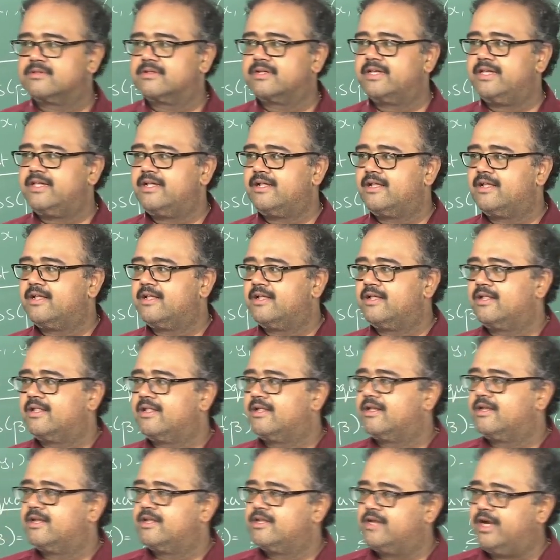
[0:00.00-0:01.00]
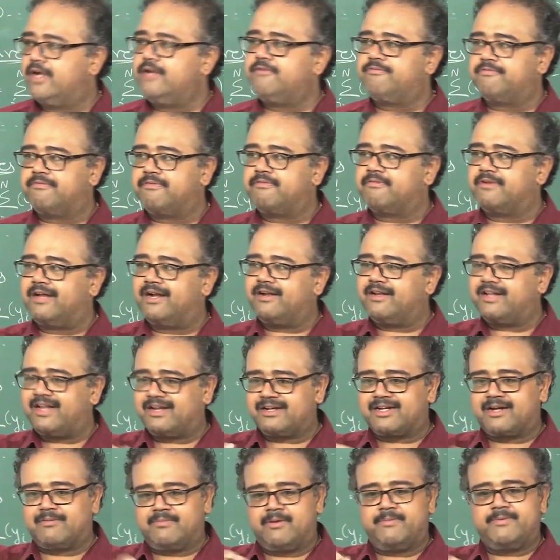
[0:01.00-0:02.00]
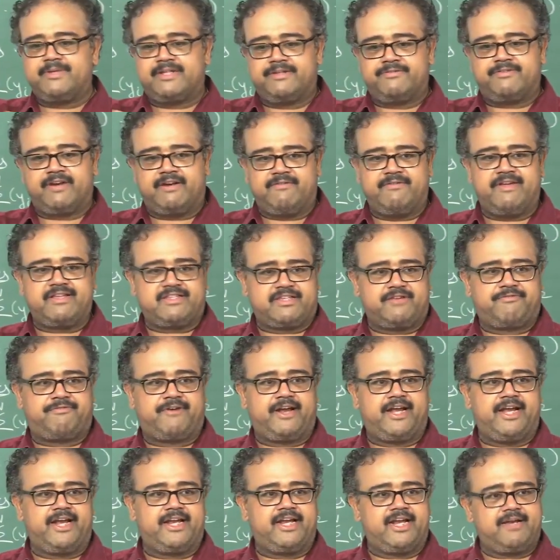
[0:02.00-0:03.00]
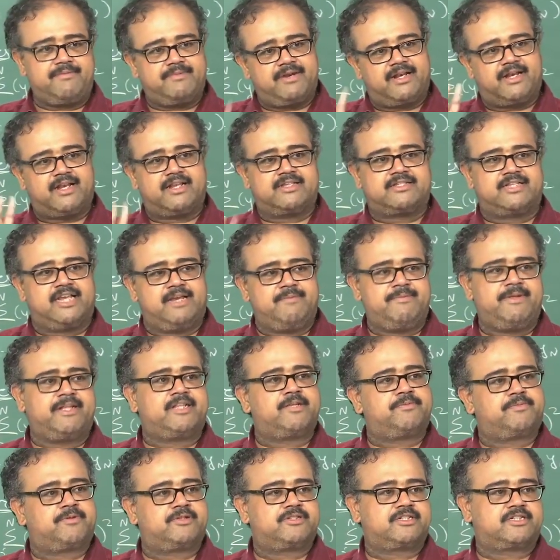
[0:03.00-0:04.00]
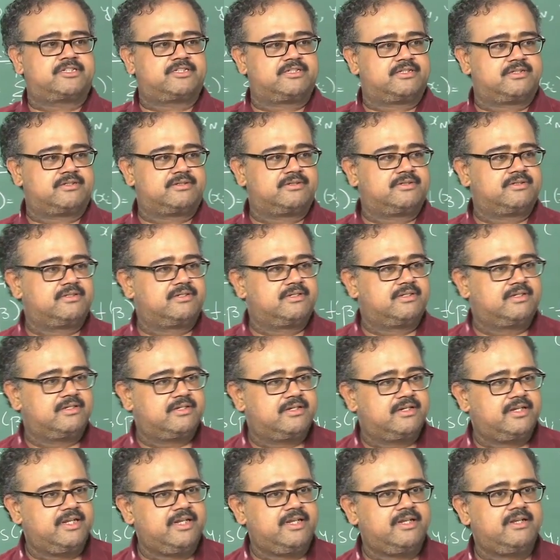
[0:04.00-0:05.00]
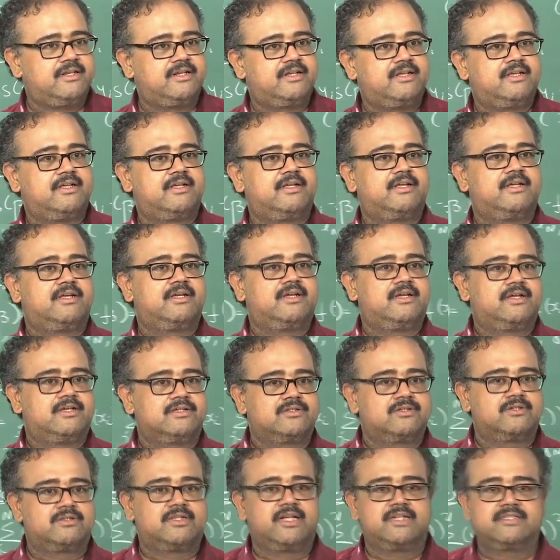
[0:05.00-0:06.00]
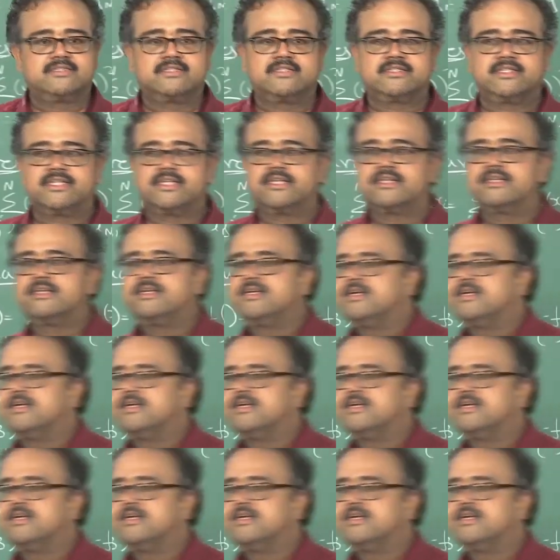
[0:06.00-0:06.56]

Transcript: Okay. You have to come up with different ways of finding it, but it will still be the projection, right. So that is the thing.